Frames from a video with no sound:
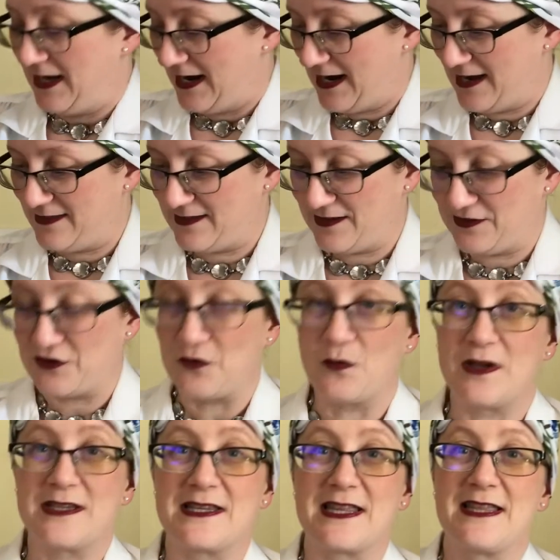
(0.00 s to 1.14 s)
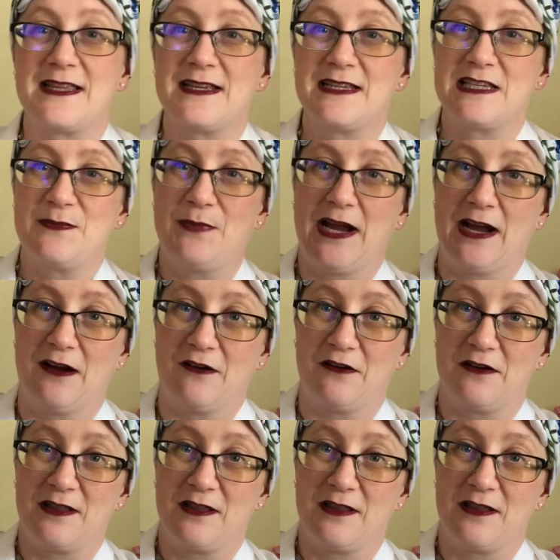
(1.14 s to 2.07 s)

And then there was this pair.